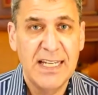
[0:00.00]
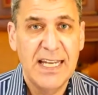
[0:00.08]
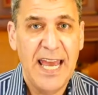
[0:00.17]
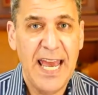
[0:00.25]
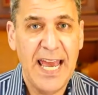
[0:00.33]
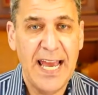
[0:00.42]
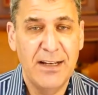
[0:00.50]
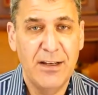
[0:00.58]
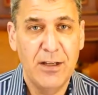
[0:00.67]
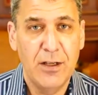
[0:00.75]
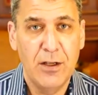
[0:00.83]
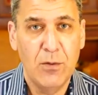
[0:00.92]
And
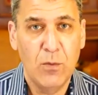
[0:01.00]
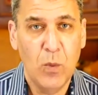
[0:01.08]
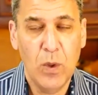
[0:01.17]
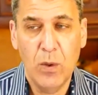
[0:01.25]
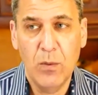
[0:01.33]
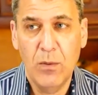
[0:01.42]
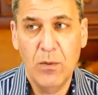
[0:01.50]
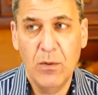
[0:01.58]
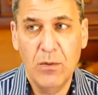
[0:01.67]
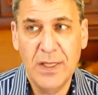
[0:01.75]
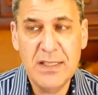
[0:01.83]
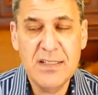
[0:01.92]
well,
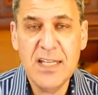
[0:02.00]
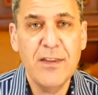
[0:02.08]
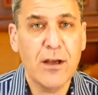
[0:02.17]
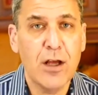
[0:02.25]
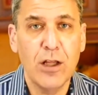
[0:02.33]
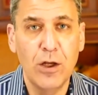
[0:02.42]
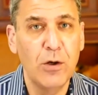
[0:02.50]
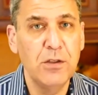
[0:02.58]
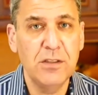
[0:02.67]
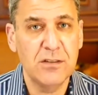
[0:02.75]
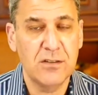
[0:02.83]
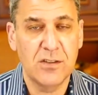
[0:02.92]
let's say the
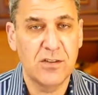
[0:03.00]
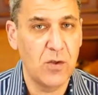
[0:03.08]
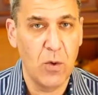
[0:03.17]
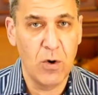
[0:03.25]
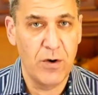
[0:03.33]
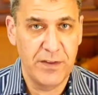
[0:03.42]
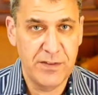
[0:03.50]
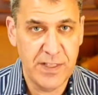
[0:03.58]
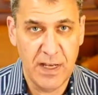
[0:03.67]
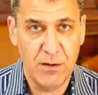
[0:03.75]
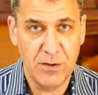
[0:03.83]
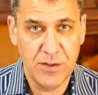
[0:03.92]
closest store that
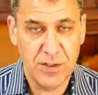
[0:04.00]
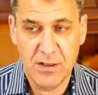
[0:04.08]
sells